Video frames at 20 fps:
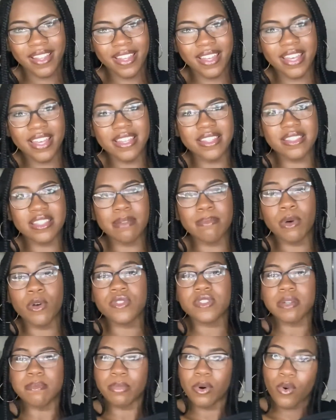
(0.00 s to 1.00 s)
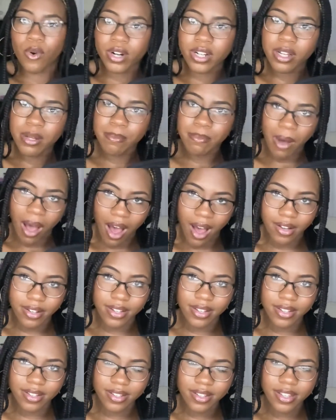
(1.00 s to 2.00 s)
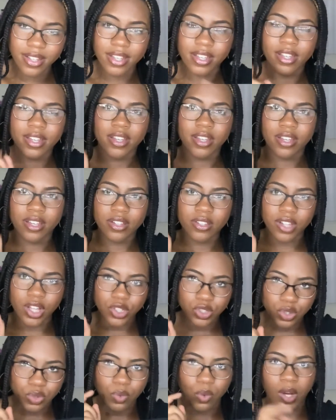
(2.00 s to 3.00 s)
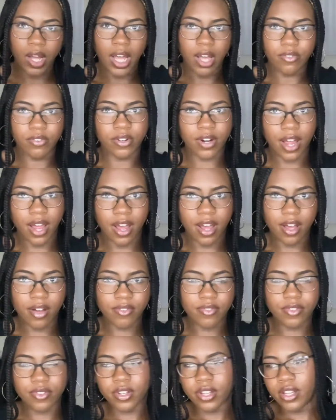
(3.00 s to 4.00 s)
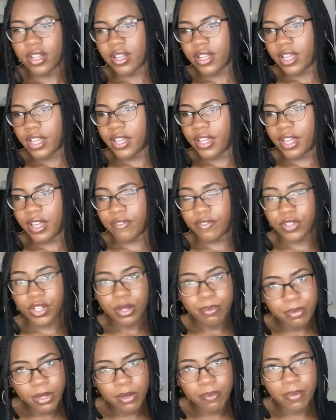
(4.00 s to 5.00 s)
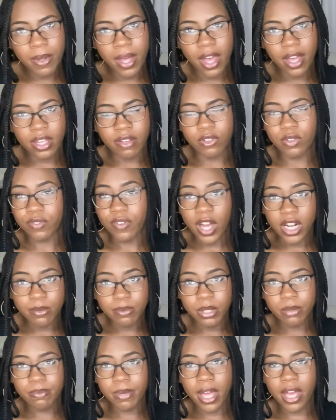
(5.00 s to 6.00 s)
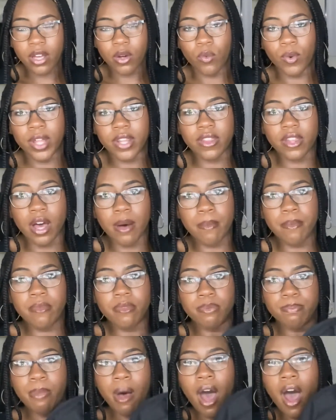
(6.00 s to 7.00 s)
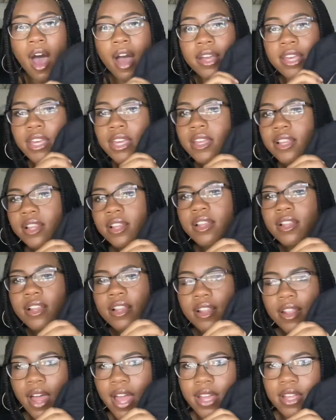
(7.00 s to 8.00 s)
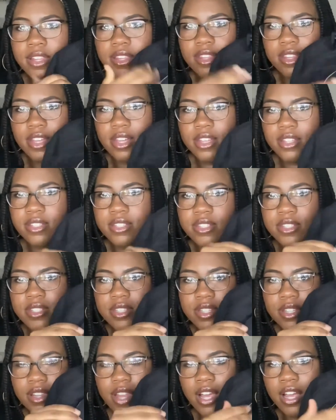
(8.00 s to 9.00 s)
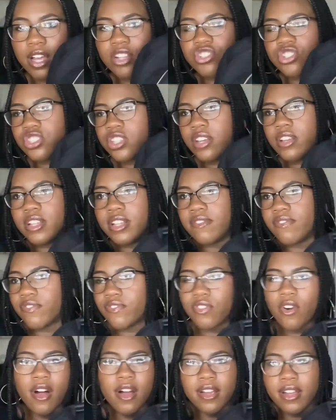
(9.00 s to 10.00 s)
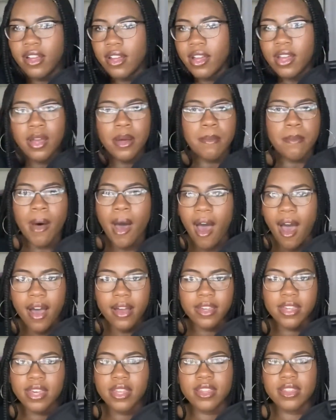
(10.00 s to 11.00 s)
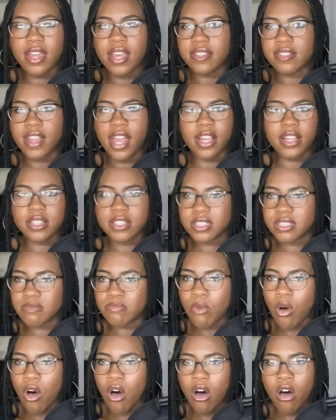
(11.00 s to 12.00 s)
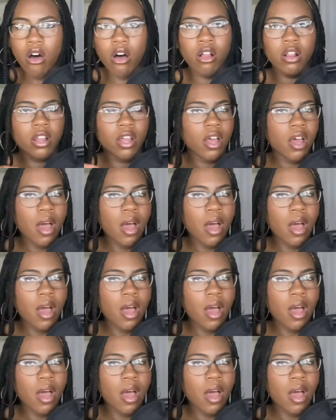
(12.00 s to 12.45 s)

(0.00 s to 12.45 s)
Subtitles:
is the most important pocket that you will ever have. If your book bag, if you find a book bag with a pocket like this, like just a front pocket that's like small,